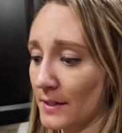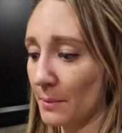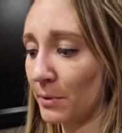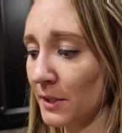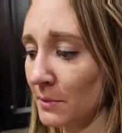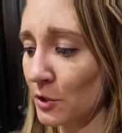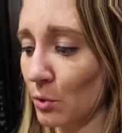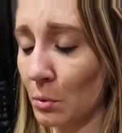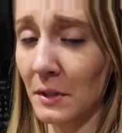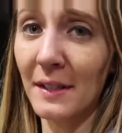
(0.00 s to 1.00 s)
I pretty much
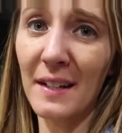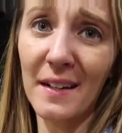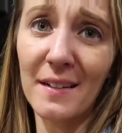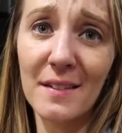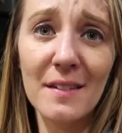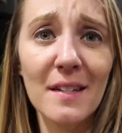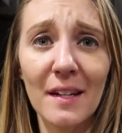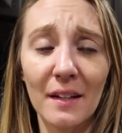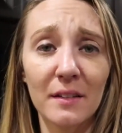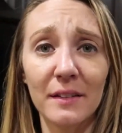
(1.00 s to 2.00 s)
organized
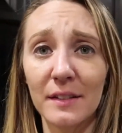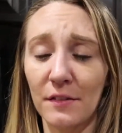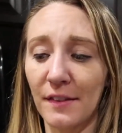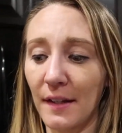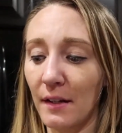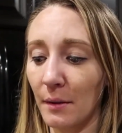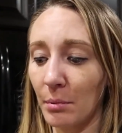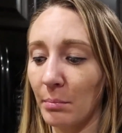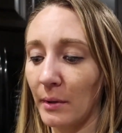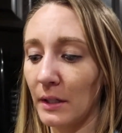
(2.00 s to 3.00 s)
and cleaned everything
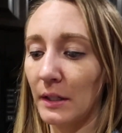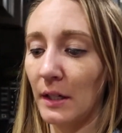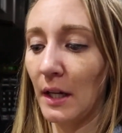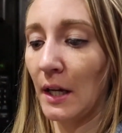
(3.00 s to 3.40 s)
up, but